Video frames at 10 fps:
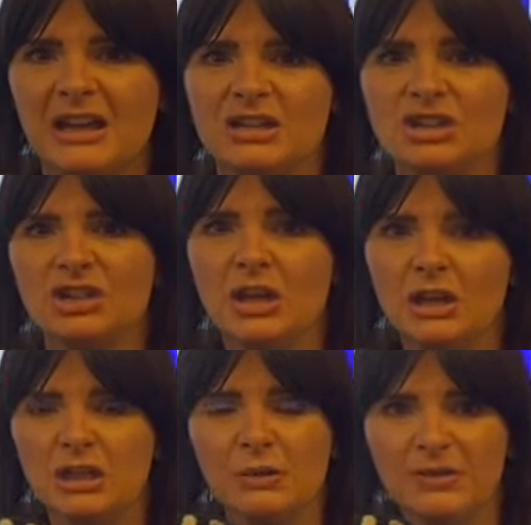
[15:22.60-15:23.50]
much
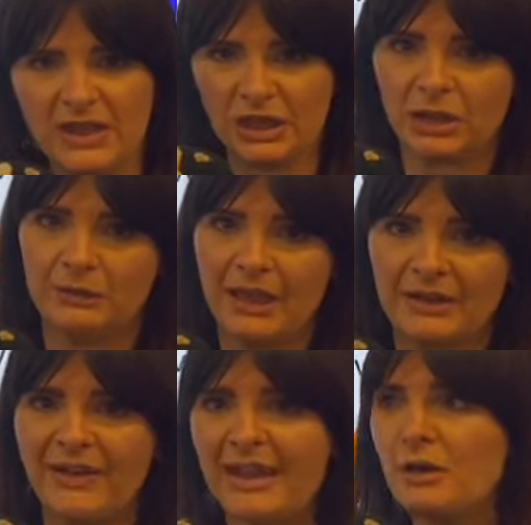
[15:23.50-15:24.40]
you think you have,
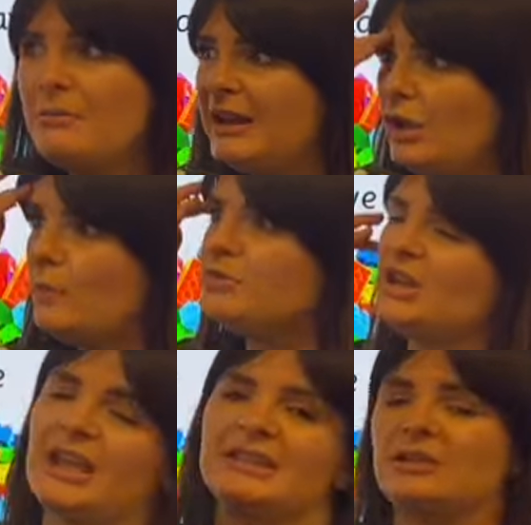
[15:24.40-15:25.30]
how many
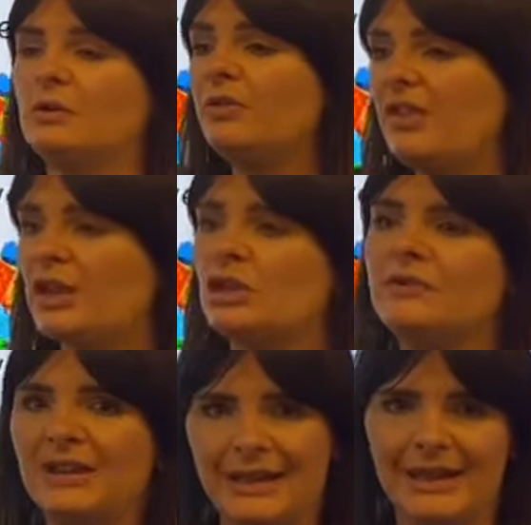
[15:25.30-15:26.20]
objects you think you've
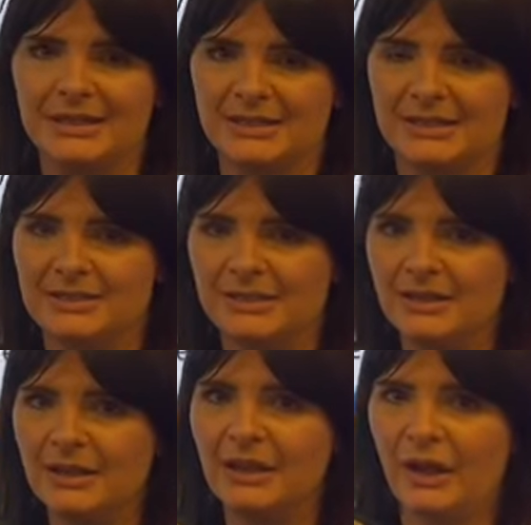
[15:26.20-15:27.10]
collected.
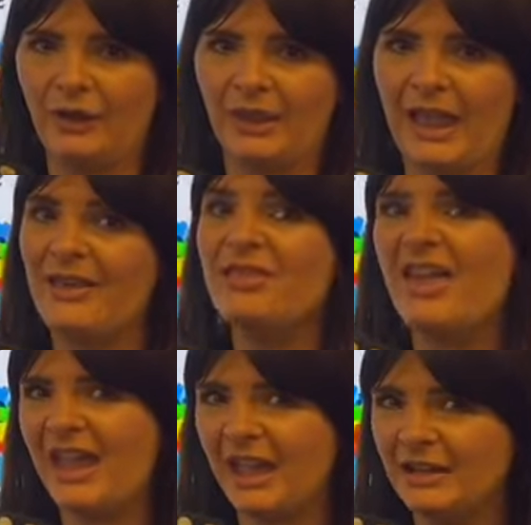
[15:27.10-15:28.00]
Okay, and
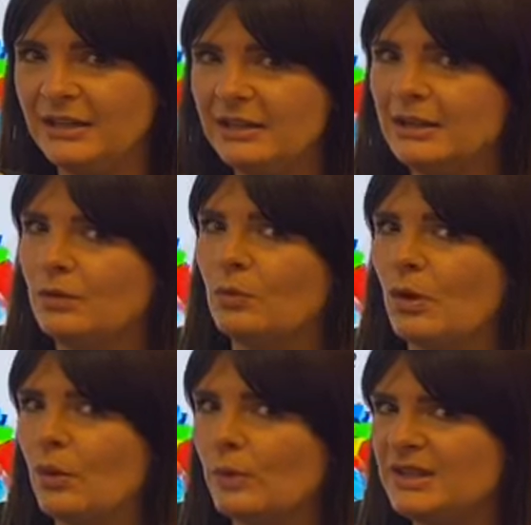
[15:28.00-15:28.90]
then what
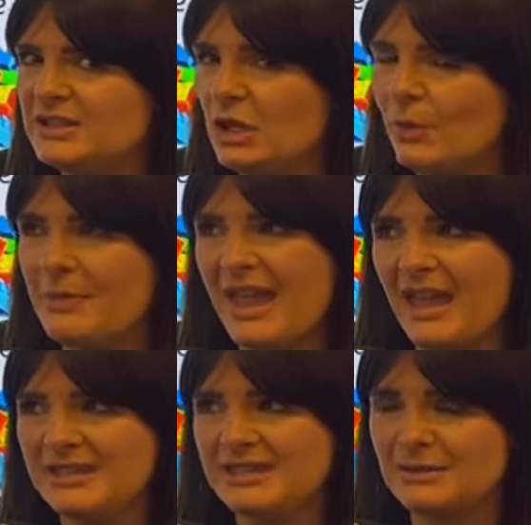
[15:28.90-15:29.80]
will we do? When we
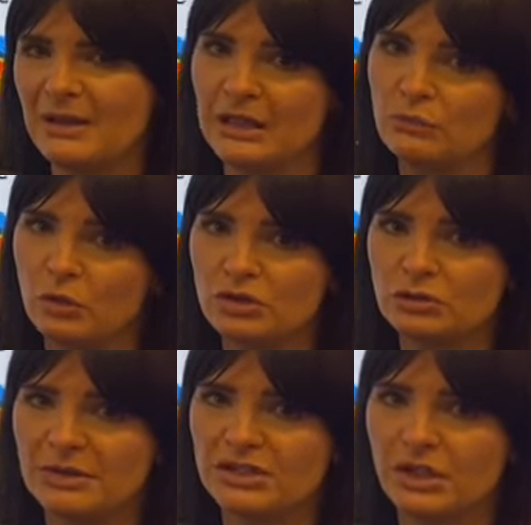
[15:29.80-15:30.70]
estimate, what do?
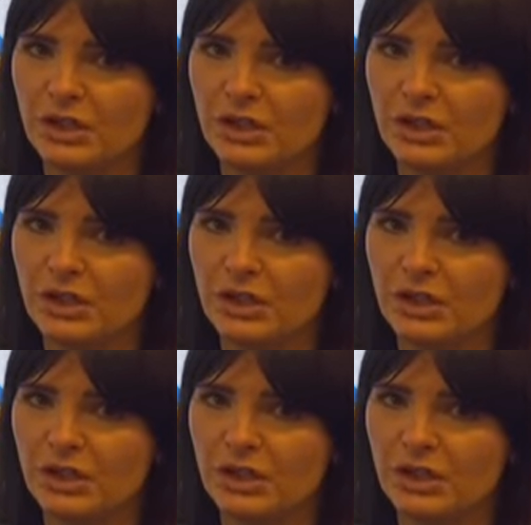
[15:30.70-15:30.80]
We